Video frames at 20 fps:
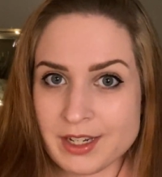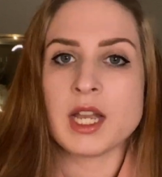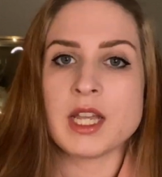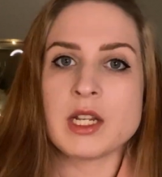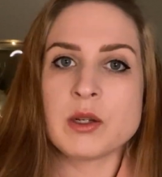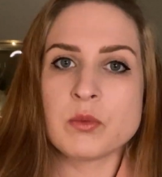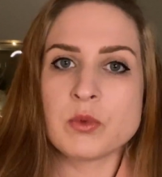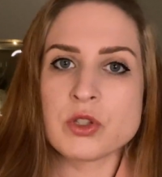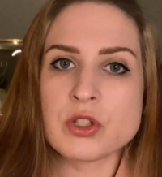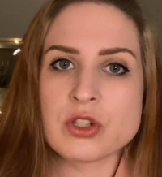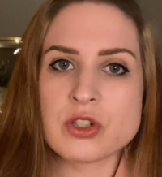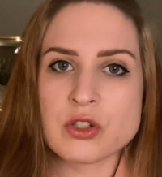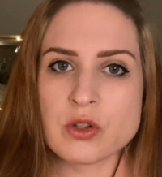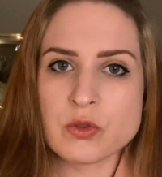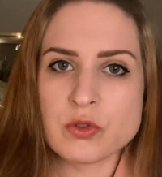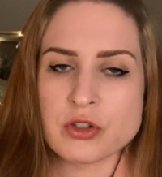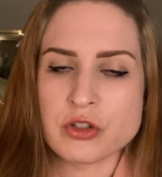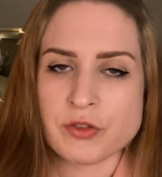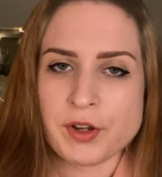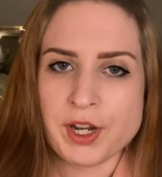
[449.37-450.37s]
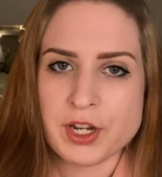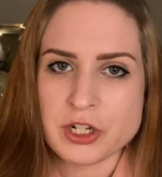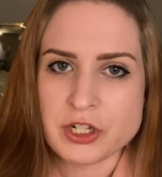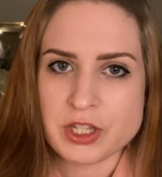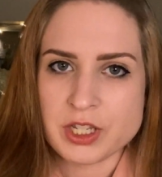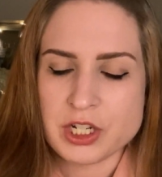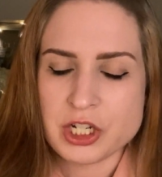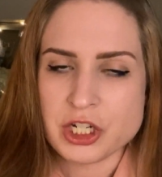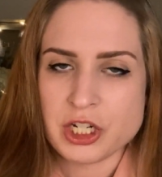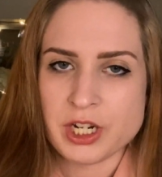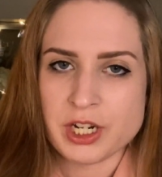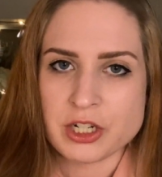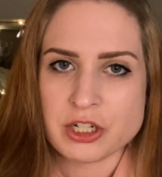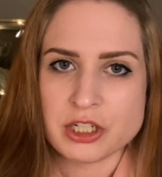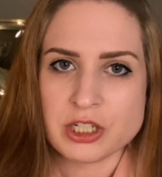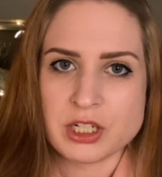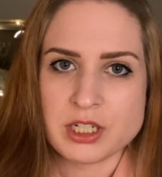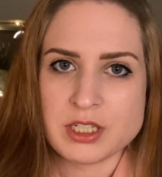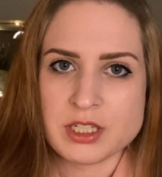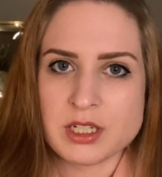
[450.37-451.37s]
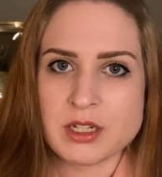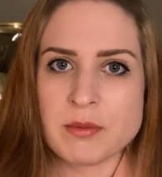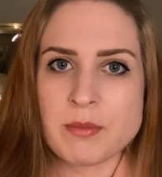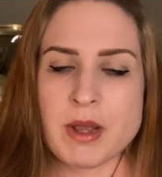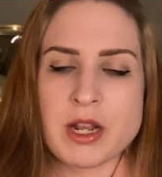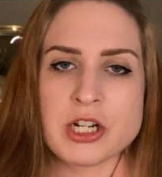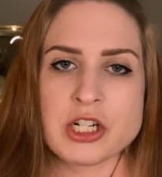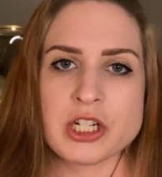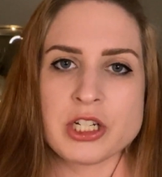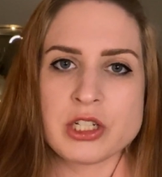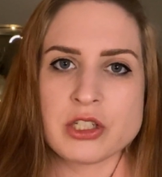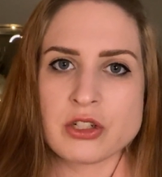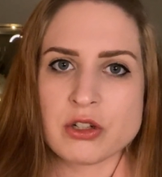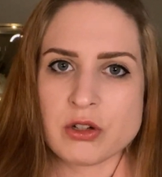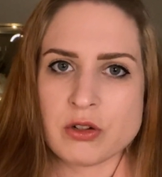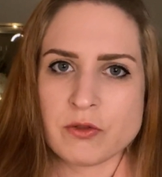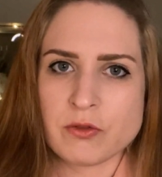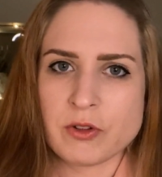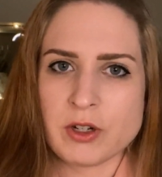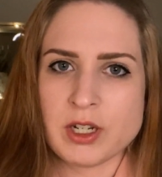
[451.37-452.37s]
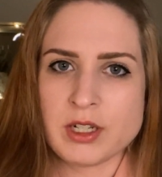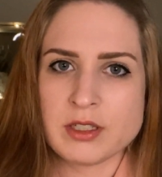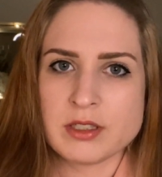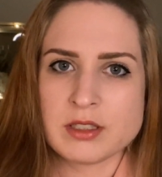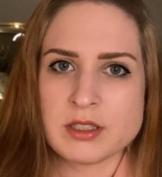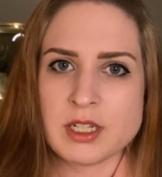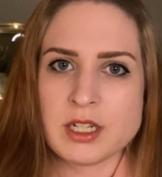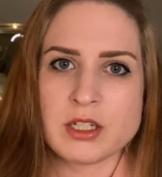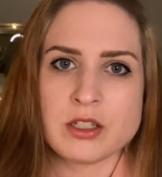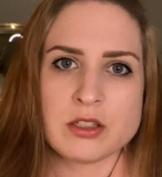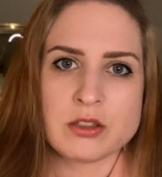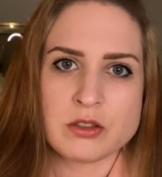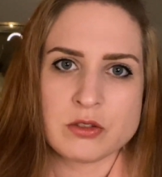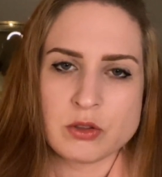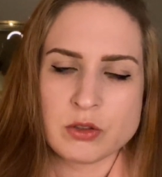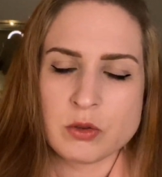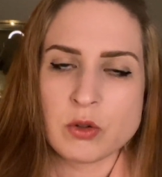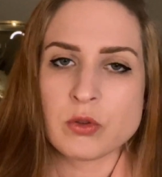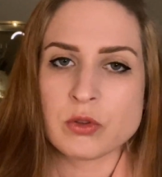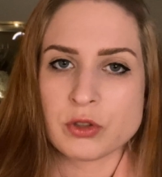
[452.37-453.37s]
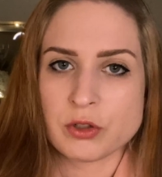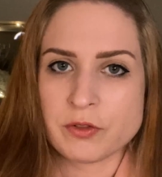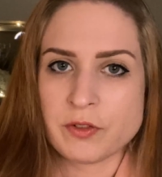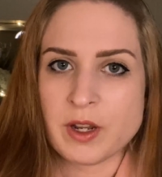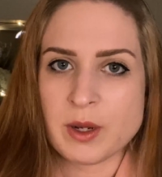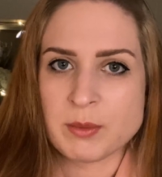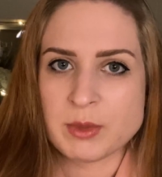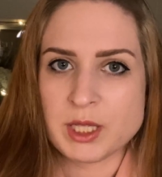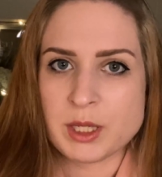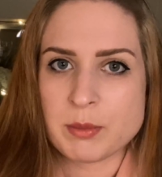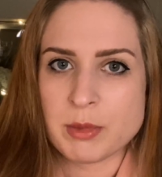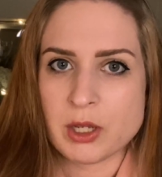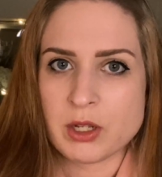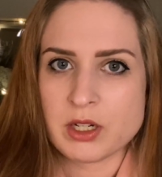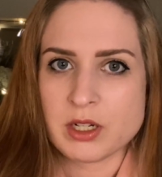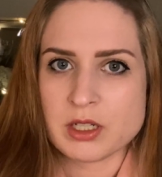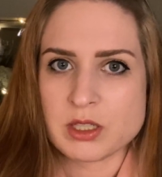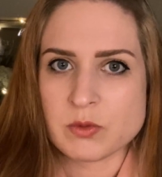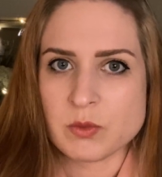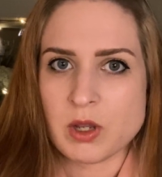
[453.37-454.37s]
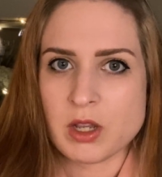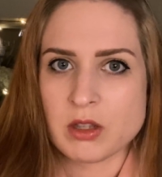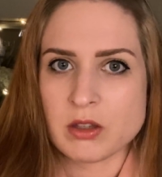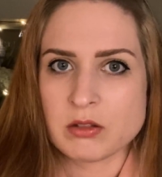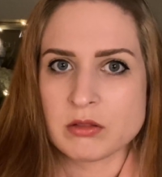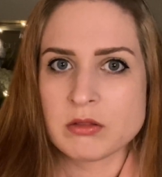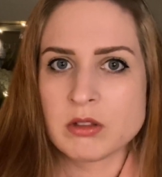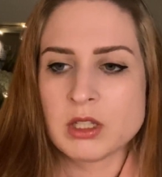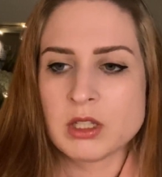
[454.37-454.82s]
And it was so strange that she actually did mention it to her friend and told her family about it as well.